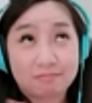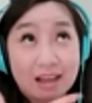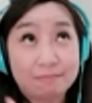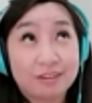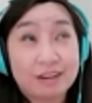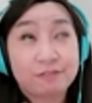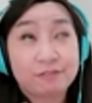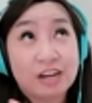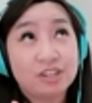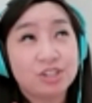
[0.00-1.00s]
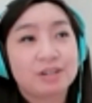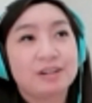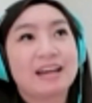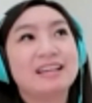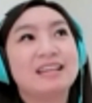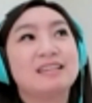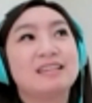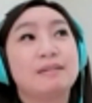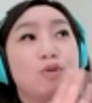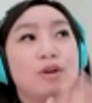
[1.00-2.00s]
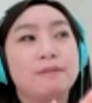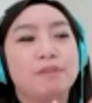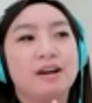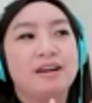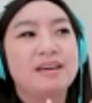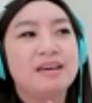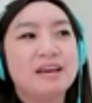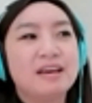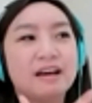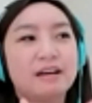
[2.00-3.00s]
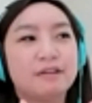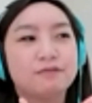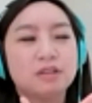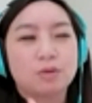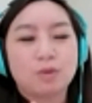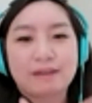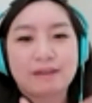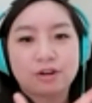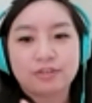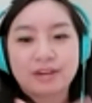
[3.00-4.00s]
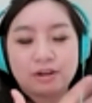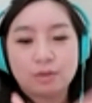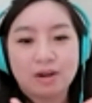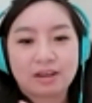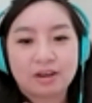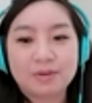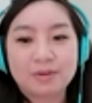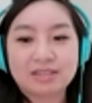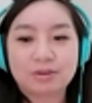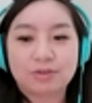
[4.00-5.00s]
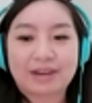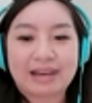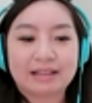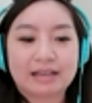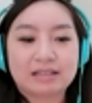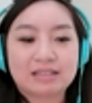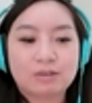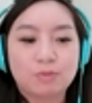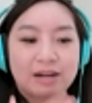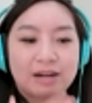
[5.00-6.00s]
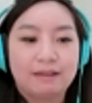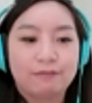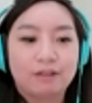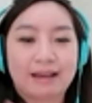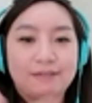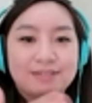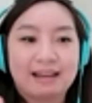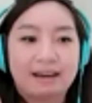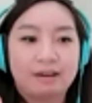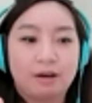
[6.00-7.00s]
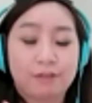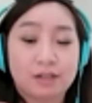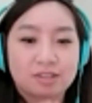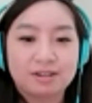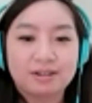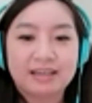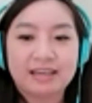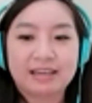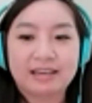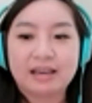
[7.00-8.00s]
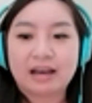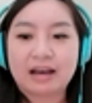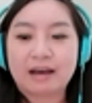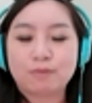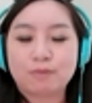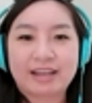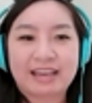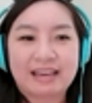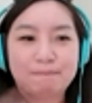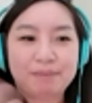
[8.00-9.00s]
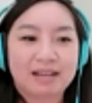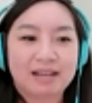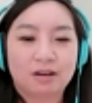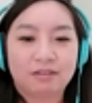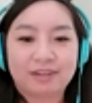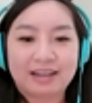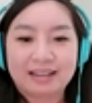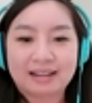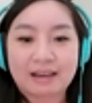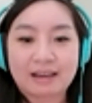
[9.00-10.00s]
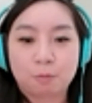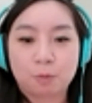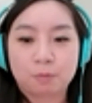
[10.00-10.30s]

I'm very sure that it's an important part of you know whatever career you want to go into right like do you want to live the lifestyle of an attorney um, working in big law right like that w-